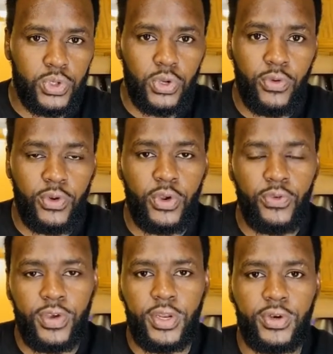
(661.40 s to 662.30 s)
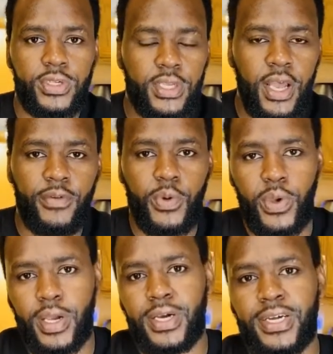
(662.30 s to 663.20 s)
2 new videos every
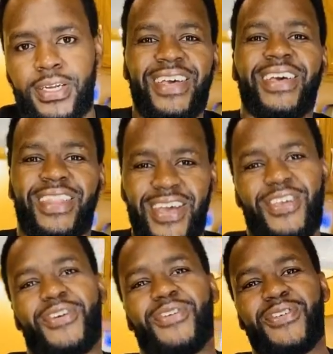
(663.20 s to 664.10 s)
week. Thank you.